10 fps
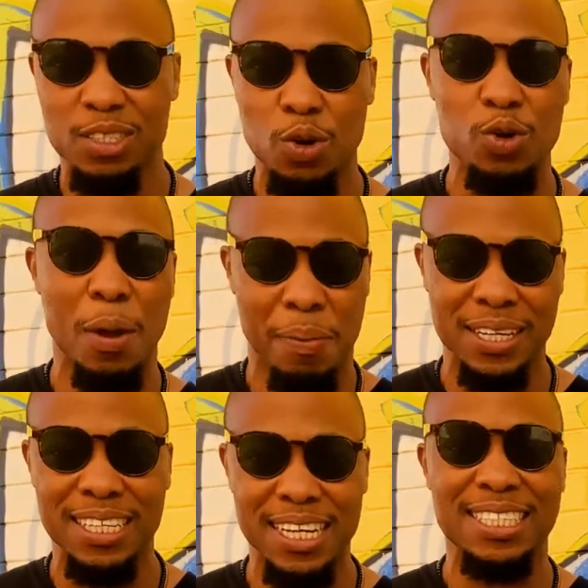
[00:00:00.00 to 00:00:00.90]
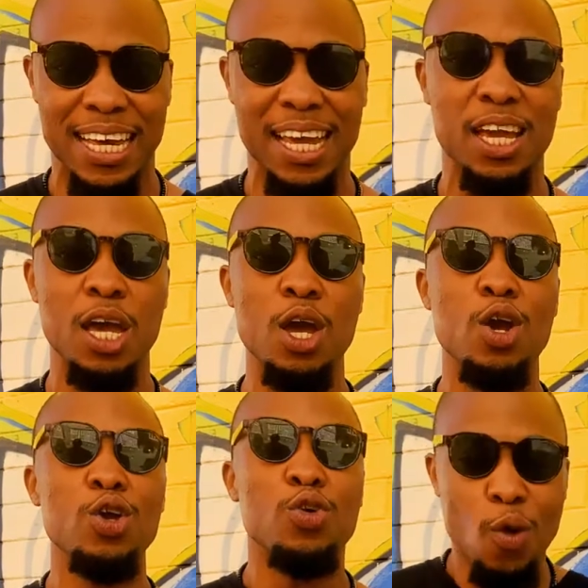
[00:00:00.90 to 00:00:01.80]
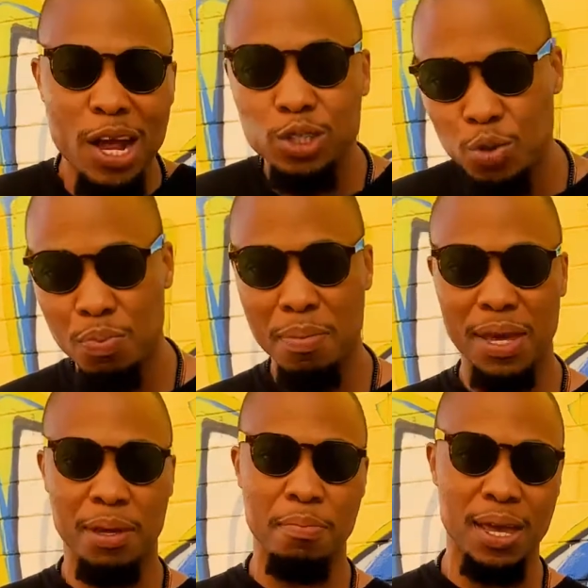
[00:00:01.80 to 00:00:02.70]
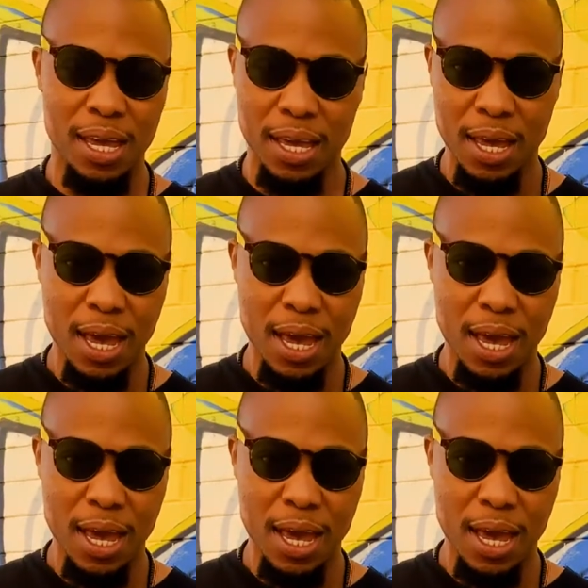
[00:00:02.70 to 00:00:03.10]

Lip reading: So you are basically saying you want to mimic me.